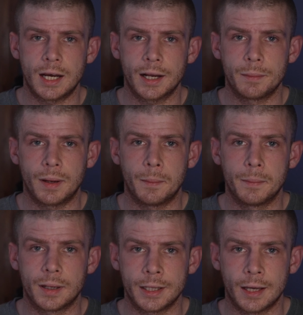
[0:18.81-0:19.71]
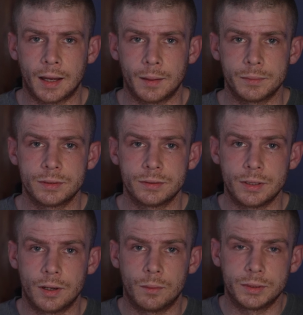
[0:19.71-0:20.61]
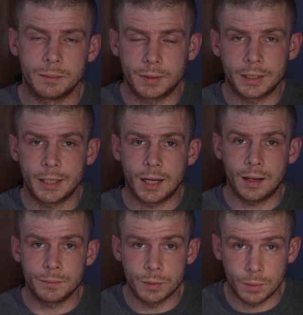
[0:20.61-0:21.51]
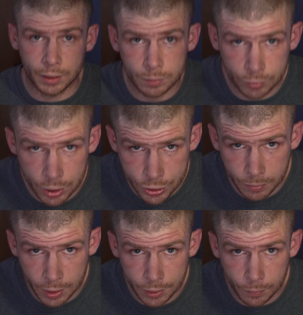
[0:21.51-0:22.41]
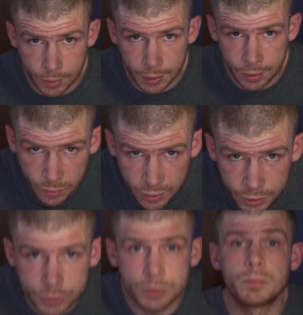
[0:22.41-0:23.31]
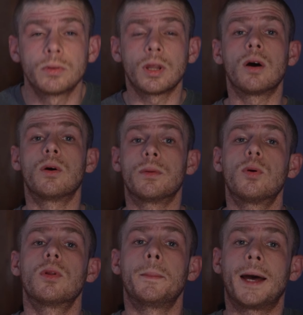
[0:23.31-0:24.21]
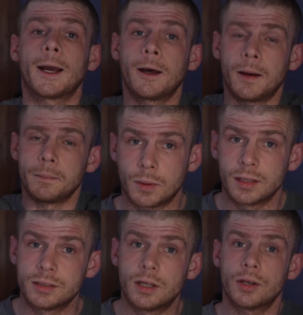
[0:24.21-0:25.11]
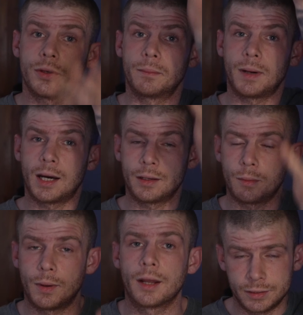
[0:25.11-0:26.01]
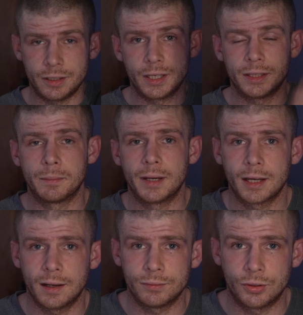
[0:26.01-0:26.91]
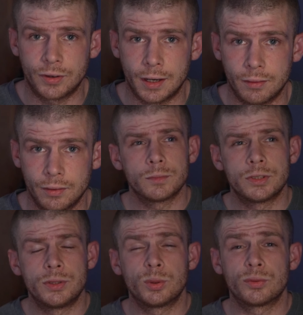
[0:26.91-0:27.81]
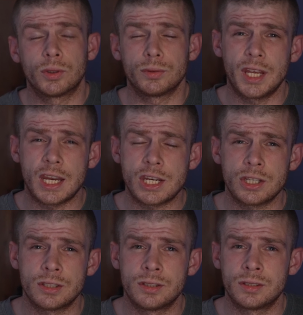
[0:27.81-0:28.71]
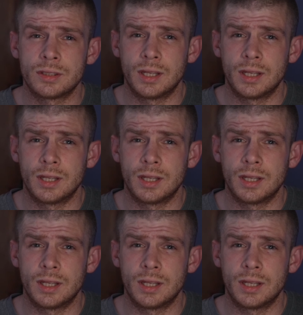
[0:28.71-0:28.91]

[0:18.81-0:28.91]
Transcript: talk about bunny hops. You know, with the bunny hop, you want to compress your body weight, and you want to explode, pull it back up. You want to tuck your body weight up. That's how you get the bike off the ground. When it comes to doing rotations